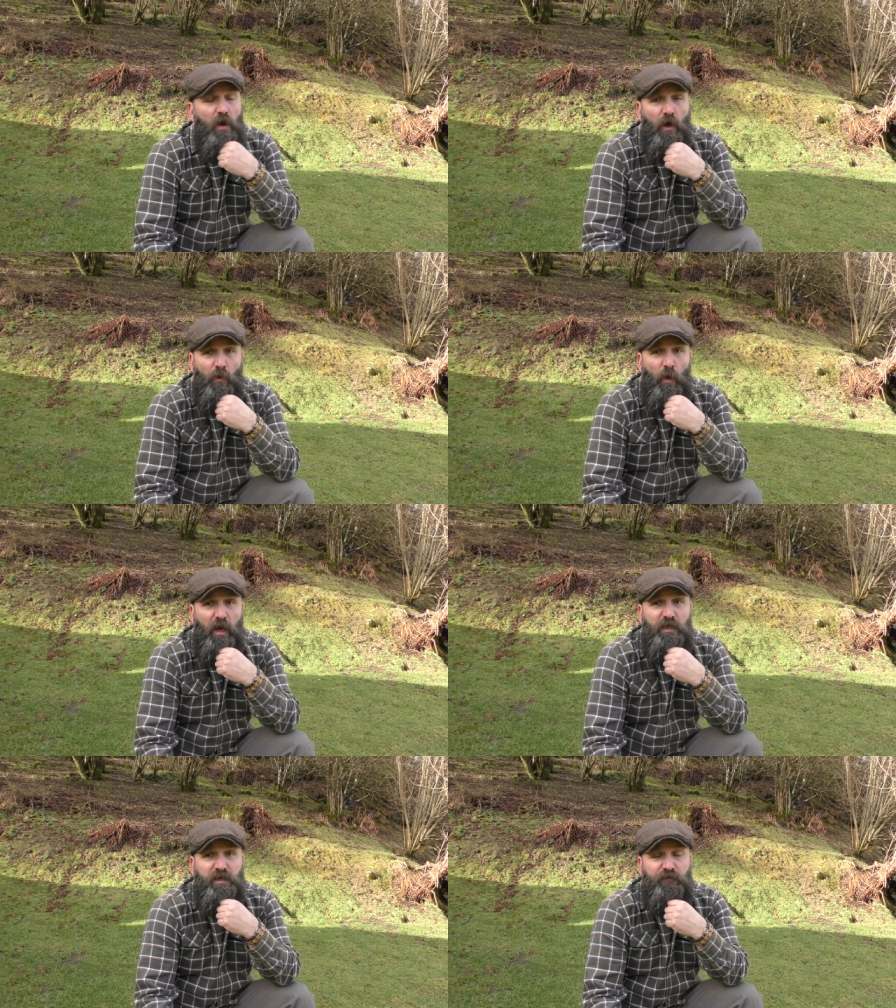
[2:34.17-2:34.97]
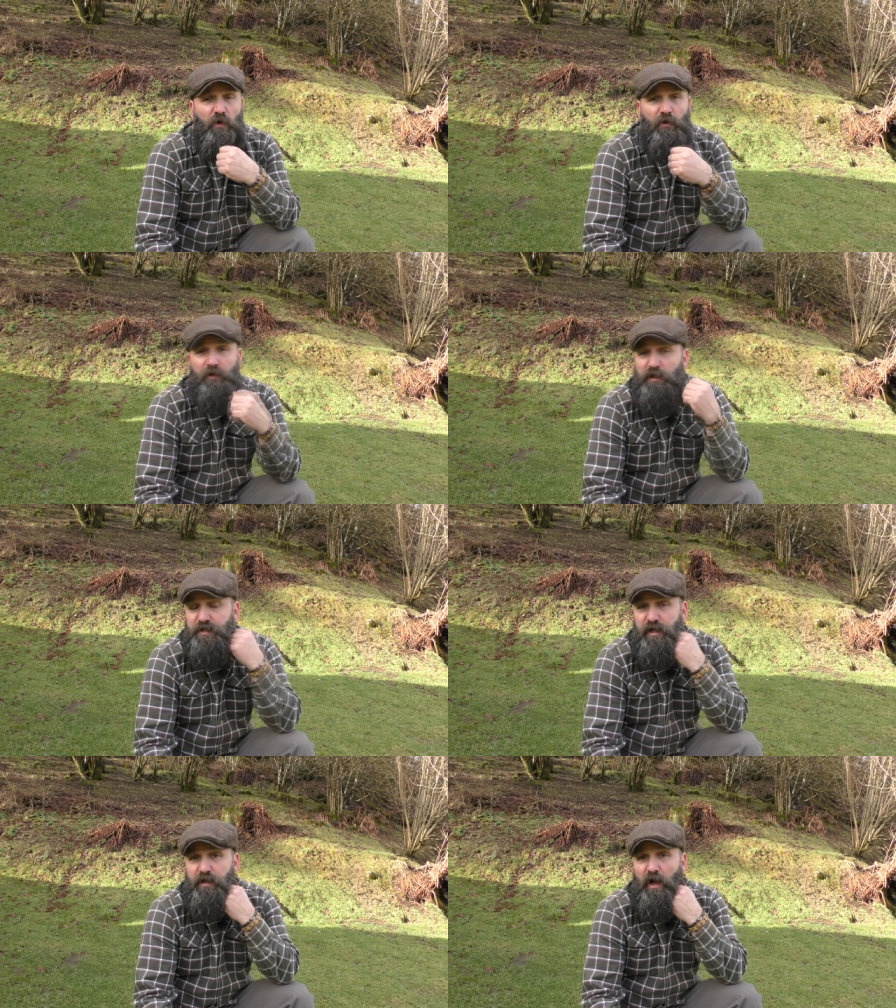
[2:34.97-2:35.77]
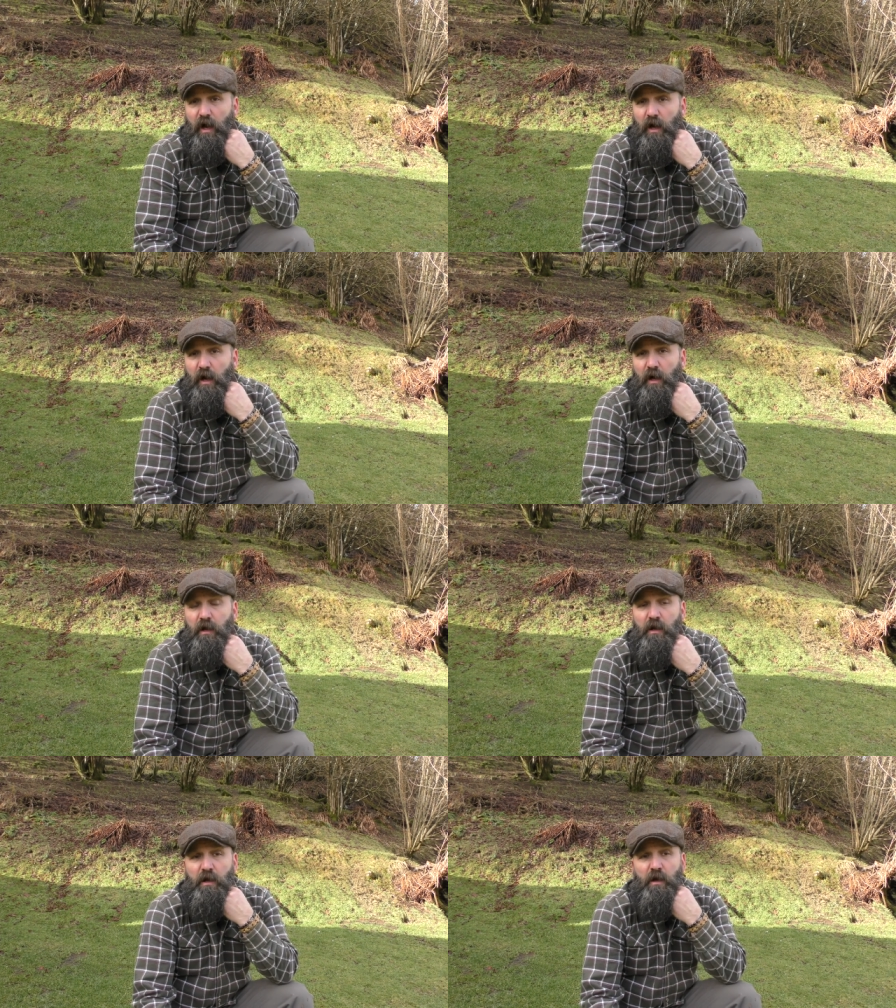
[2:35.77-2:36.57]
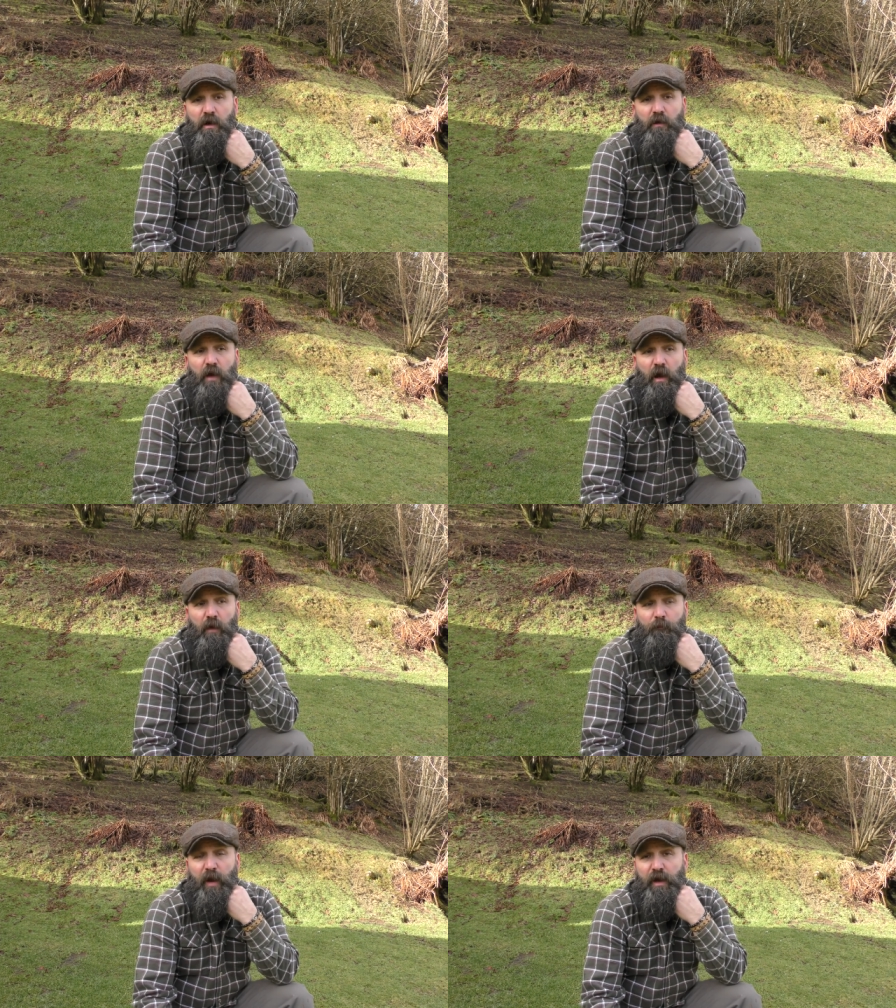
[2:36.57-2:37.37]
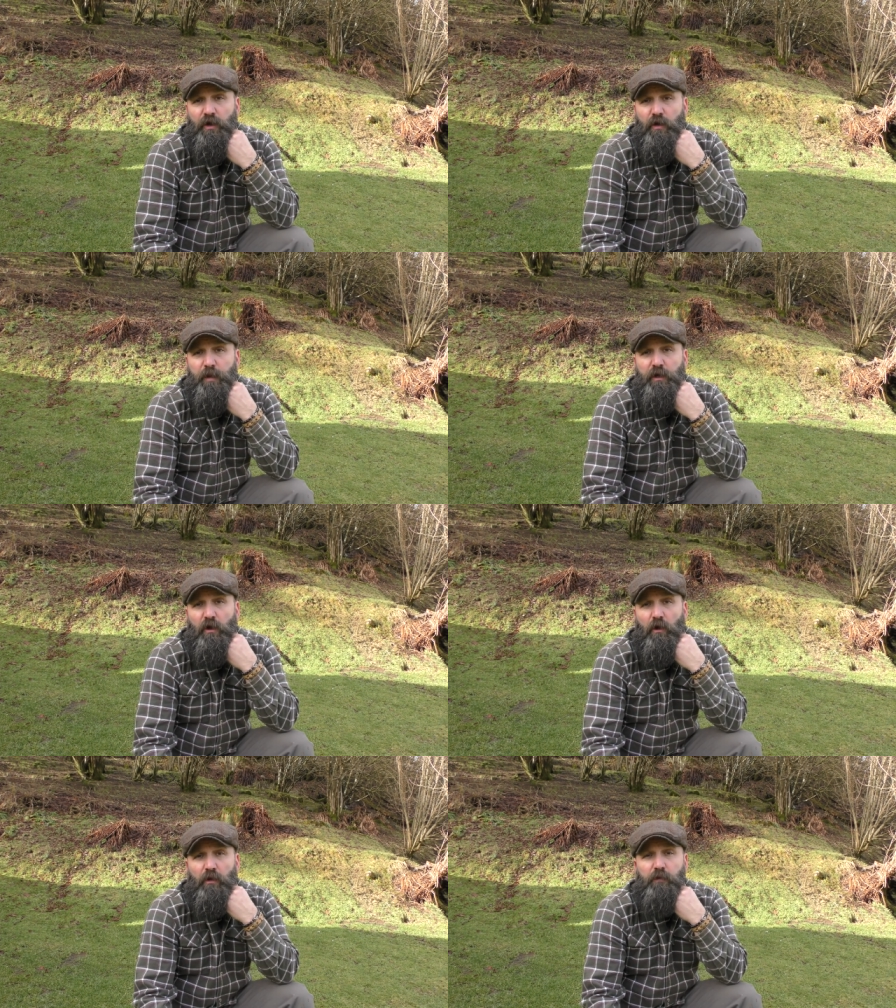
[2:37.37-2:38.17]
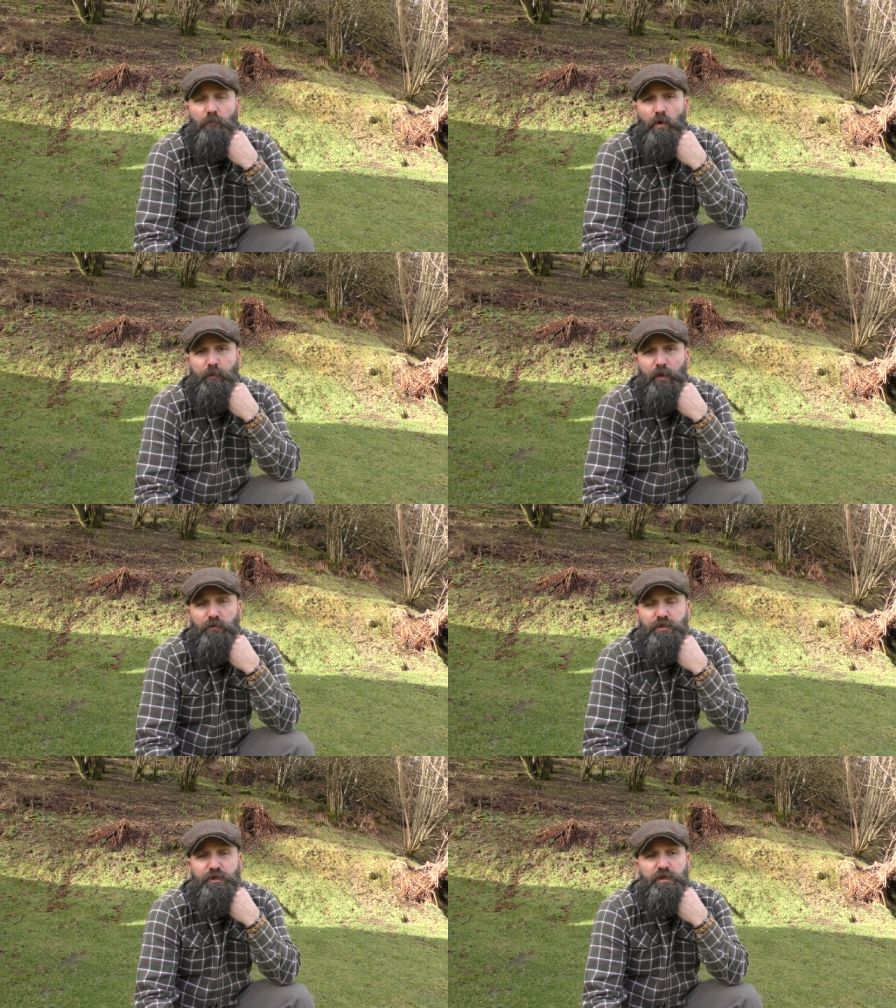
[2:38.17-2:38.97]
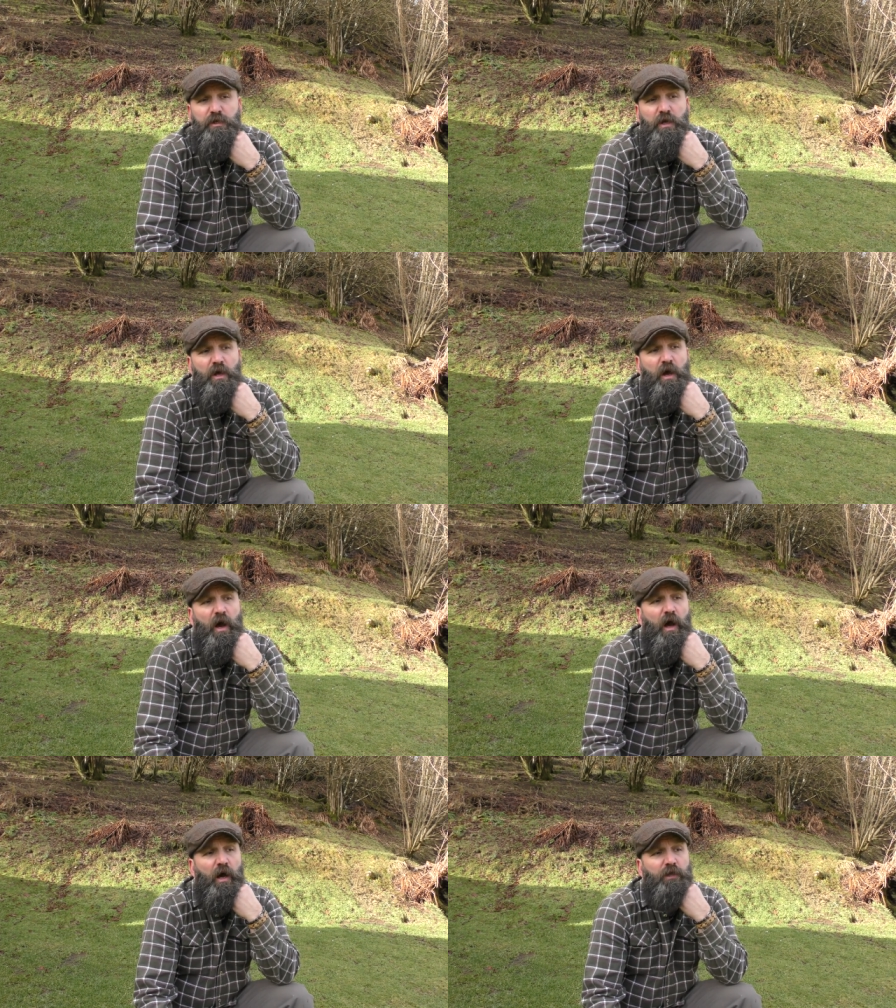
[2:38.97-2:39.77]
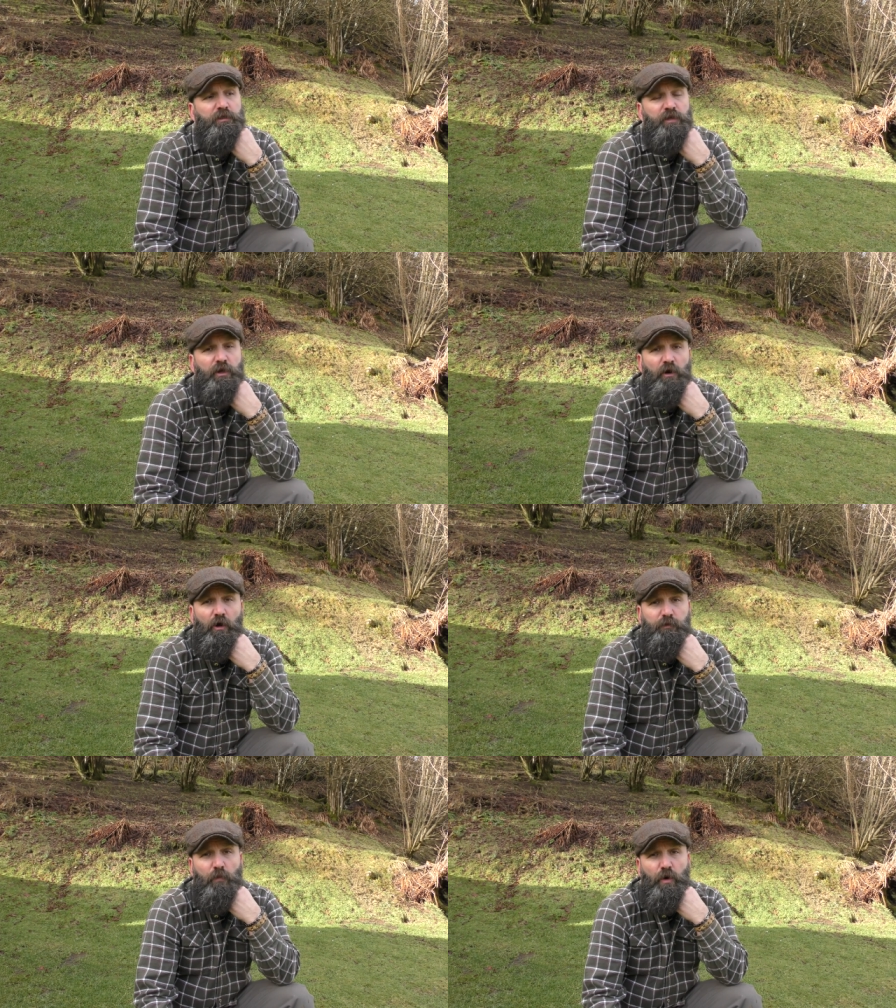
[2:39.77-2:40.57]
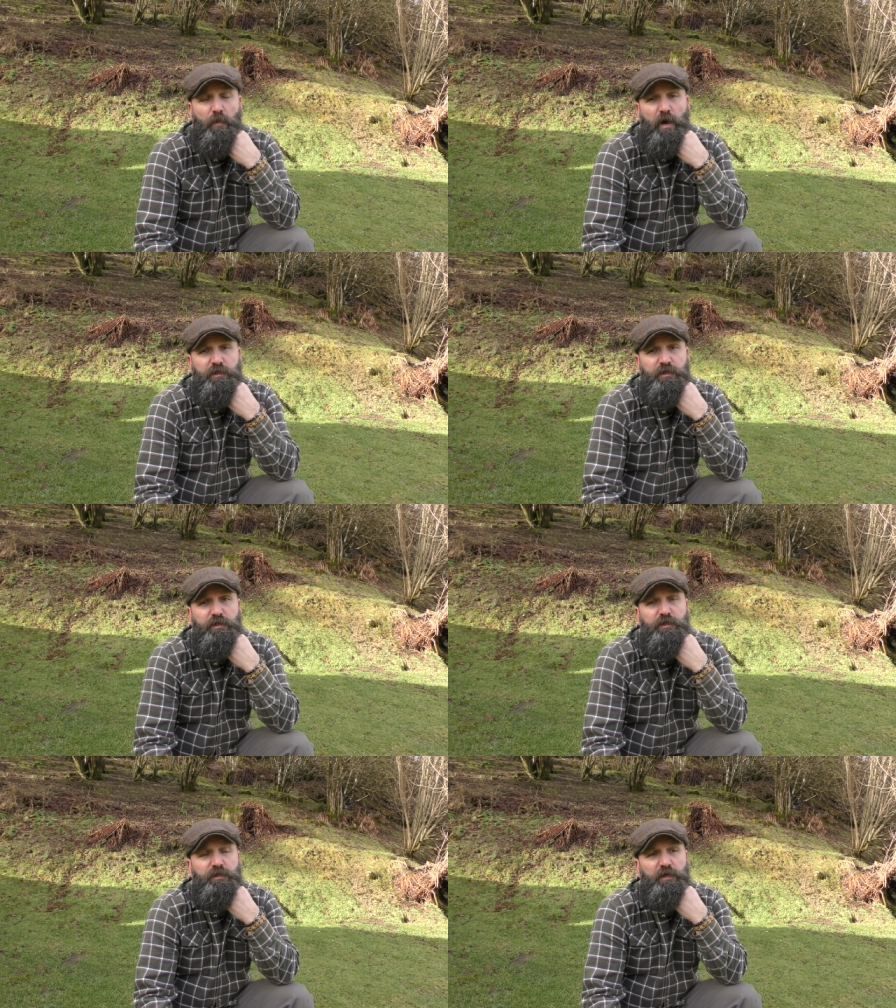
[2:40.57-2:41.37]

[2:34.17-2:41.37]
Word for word: And the wellies I've got on to date are uh, by a company called Muck Boots and they're called Muckmasters.